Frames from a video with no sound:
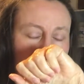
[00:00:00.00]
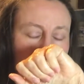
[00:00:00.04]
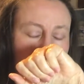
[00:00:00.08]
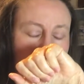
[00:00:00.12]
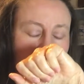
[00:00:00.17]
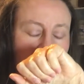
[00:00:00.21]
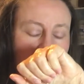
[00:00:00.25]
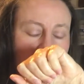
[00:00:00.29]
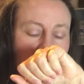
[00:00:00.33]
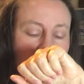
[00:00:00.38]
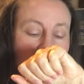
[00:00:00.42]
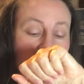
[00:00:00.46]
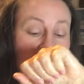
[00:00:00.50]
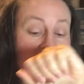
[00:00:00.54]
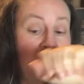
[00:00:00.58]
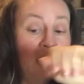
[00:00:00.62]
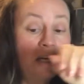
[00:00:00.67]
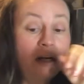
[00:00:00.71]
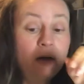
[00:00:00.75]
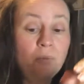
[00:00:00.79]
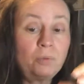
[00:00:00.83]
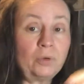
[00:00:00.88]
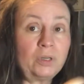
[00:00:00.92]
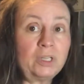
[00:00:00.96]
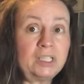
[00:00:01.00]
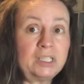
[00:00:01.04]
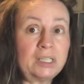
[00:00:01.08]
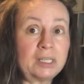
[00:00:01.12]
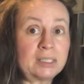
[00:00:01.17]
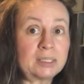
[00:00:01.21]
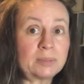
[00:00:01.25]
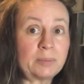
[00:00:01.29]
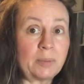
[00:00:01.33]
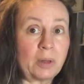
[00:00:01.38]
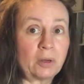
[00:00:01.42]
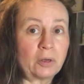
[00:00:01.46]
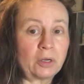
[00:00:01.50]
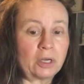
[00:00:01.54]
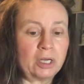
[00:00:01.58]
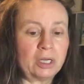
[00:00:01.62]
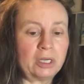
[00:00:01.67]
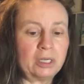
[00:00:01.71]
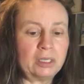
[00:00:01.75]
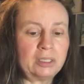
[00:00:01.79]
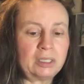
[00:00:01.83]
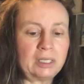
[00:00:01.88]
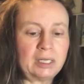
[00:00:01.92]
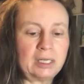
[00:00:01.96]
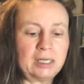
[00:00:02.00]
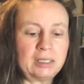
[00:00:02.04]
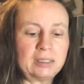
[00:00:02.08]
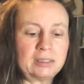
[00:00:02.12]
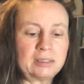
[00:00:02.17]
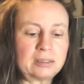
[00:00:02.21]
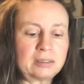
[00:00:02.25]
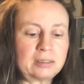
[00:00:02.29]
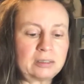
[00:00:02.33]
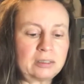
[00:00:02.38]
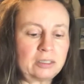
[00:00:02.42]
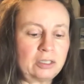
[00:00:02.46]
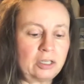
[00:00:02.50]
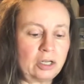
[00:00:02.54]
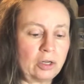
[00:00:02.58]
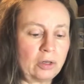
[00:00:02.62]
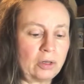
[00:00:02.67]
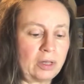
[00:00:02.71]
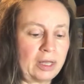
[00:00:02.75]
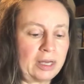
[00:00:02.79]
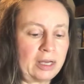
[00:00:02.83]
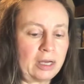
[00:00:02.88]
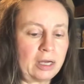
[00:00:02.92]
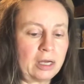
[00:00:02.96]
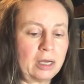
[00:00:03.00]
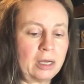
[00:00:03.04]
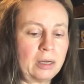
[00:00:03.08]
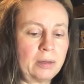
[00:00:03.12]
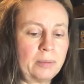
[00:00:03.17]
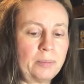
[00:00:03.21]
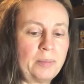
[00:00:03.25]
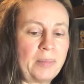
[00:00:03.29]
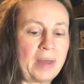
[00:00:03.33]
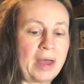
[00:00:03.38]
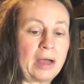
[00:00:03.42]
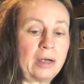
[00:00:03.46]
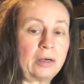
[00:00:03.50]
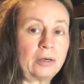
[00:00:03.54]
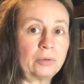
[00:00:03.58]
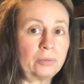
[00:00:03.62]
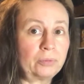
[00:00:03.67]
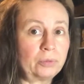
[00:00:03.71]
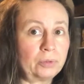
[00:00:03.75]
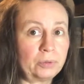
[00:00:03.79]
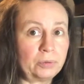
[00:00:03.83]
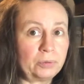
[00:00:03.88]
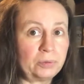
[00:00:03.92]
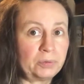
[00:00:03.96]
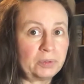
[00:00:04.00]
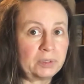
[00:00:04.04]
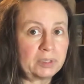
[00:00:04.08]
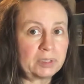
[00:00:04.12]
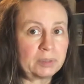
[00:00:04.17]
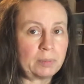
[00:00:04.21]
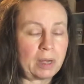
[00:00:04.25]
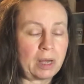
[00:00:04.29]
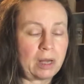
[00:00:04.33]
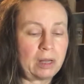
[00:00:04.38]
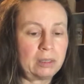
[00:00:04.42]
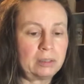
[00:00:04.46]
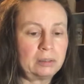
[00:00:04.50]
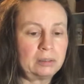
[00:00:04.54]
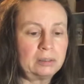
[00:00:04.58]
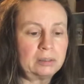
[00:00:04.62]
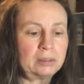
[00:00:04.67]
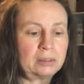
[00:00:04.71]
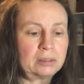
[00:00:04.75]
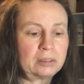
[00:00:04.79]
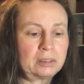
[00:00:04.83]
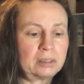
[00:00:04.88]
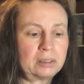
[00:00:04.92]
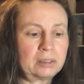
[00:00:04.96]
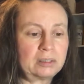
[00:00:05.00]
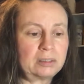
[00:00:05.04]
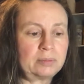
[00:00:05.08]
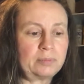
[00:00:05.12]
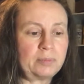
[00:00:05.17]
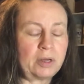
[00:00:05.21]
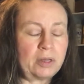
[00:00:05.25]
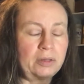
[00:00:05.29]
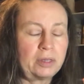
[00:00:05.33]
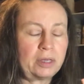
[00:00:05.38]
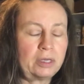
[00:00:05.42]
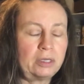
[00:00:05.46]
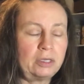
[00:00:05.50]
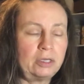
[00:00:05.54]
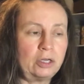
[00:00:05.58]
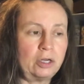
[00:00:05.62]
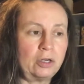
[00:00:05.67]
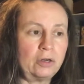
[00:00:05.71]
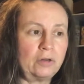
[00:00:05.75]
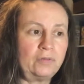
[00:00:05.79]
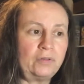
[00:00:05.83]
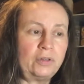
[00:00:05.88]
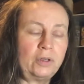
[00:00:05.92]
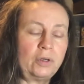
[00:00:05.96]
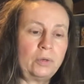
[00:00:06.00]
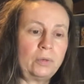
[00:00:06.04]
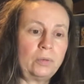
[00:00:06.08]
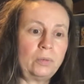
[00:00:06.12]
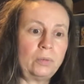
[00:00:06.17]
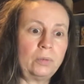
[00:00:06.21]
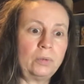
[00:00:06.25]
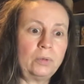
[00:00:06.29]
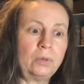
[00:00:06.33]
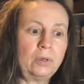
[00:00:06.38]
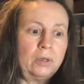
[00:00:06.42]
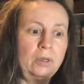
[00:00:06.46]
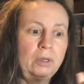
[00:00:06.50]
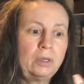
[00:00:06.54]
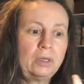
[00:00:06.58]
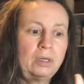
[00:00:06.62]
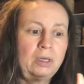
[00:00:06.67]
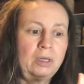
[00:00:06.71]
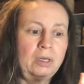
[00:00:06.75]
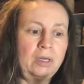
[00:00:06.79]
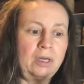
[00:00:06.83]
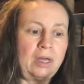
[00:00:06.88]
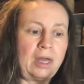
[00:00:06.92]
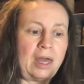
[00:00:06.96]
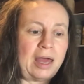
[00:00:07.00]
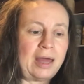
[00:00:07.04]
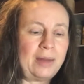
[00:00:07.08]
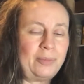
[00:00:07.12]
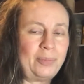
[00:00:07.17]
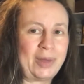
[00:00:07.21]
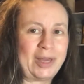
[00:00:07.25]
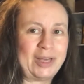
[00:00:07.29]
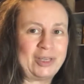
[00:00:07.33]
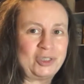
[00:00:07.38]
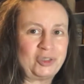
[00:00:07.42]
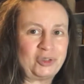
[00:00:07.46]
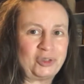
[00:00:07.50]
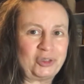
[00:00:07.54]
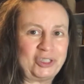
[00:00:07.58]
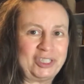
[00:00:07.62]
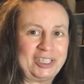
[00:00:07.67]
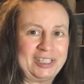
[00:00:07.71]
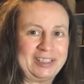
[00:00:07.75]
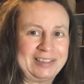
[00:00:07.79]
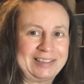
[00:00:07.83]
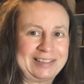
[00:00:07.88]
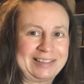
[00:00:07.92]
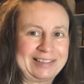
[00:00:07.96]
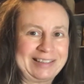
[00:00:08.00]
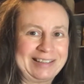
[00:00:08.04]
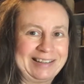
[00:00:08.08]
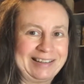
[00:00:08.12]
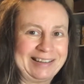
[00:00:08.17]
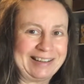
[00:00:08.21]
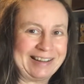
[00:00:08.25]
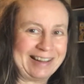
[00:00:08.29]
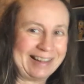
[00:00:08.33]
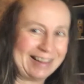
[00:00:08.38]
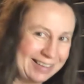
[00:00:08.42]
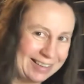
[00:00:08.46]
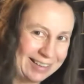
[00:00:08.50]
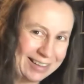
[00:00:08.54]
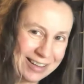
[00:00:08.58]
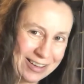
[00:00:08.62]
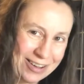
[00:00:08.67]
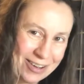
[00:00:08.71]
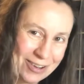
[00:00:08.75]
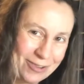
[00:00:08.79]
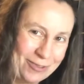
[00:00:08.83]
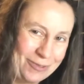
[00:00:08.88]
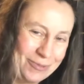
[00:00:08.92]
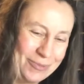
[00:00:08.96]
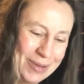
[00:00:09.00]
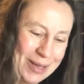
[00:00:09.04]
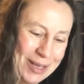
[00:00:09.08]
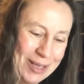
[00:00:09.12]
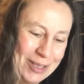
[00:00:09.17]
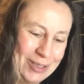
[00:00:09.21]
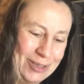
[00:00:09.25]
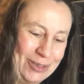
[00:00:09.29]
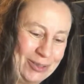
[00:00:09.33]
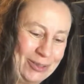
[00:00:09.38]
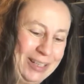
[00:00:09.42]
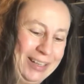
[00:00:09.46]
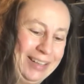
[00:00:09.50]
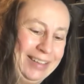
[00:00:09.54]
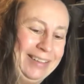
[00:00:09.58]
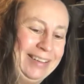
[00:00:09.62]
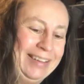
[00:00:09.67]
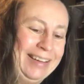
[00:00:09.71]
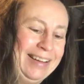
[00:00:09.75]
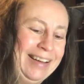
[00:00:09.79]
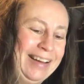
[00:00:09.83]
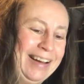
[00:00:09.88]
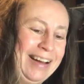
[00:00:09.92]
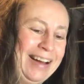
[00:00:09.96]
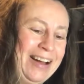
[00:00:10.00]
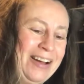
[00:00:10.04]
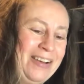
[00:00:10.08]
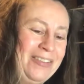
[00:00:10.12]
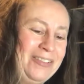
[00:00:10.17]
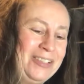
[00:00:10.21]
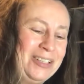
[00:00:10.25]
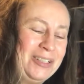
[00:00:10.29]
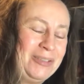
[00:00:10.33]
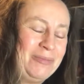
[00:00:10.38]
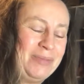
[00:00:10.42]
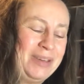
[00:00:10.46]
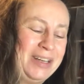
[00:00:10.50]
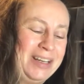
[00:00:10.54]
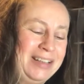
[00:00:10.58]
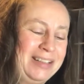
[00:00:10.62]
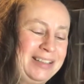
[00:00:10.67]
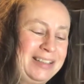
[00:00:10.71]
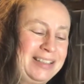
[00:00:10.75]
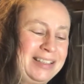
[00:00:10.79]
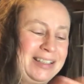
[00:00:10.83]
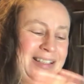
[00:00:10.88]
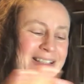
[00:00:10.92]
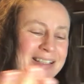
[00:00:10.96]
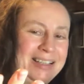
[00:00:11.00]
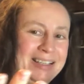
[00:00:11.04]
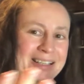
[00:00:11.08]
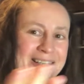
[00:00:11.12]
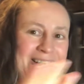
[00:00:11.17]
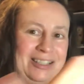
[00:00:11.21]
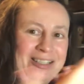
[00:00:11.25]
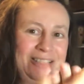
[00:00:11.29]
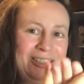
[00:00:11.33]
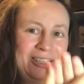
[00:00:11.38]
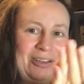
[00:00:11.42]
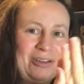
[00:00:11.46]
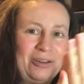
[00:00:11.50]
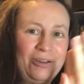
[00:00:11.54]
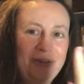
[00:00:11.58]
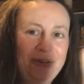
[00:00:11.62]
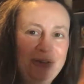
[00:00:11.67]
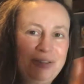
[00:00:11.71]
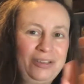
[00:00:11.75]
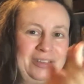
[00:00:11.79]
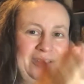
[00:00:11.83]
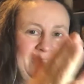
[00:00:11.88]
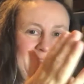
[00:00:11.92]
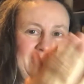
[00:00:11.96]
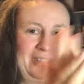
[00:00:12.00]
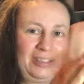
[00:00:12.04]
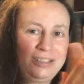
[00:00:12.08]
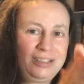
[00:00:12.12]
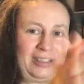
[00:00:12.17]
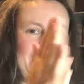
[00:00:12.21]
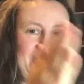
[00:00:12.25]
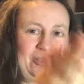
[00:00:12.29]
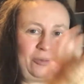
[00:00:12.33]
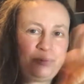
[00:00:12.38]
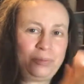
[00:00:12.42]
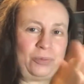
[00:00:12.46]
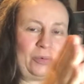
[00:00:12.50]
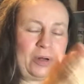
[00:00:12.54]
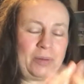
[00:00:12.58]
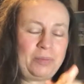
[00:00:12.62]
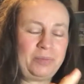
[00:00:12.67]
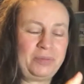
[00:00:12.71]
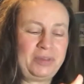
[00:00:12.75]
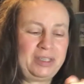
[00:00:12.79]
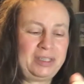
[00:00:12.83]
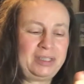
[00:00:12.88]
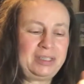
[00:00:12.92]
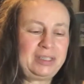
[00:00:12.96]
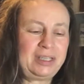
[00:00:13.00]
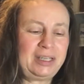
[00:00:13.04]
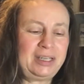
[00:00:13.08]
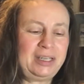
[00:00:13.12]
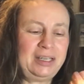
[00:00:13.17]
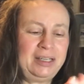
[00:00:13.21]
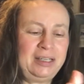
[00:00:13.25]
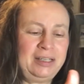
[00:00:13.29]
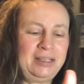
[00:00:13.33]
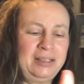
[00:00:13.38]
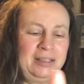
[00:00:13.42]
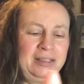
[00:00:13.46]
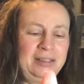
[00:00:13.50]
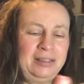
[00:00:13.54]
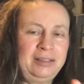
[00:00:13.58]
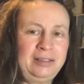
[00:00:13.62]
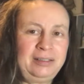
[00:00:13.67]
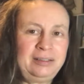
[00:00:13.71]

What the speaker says: And it really does smell good. It's, you know, like a macaroon smell. The smell that, you know, if you had pastries, and I love pastry, I have to admit. So let's rub this in.